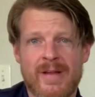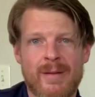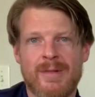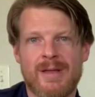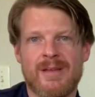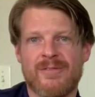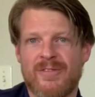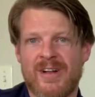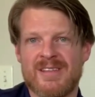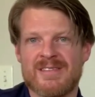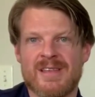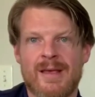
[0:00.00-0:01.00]
family and
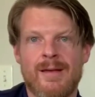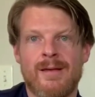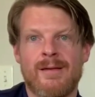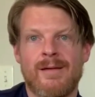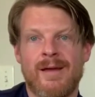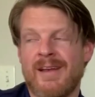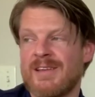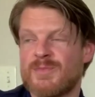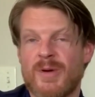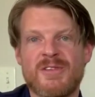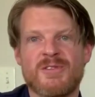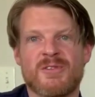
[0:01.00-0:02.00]
friends, and
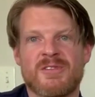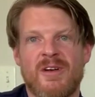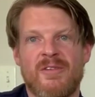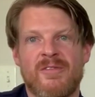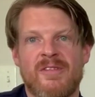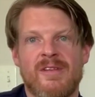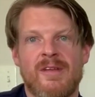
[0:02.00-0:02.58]
express yourself.